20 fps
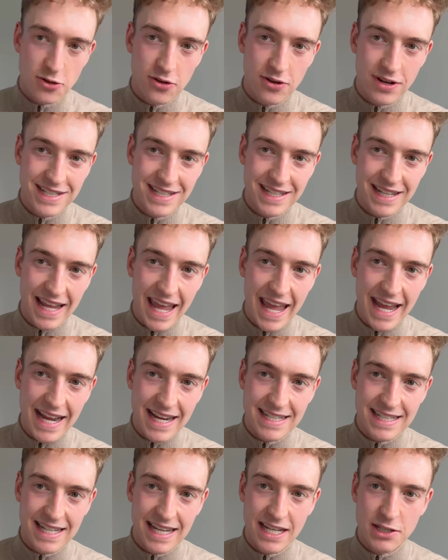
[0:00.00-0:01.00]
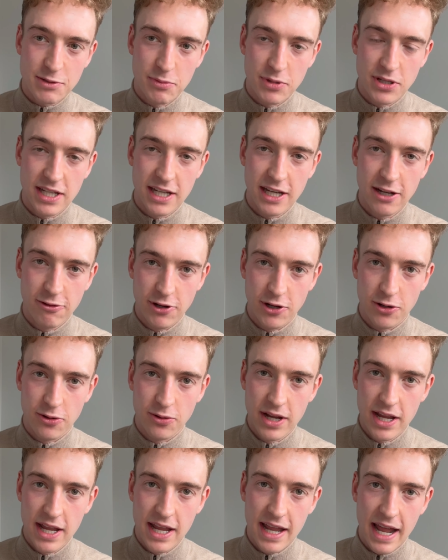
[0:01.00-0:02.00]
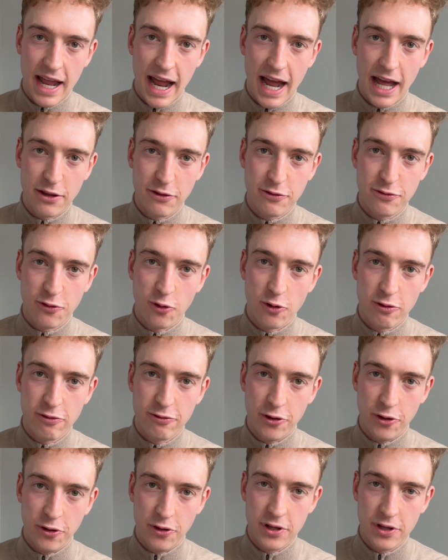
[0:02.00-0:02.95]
there isn't excess material at the forefoot.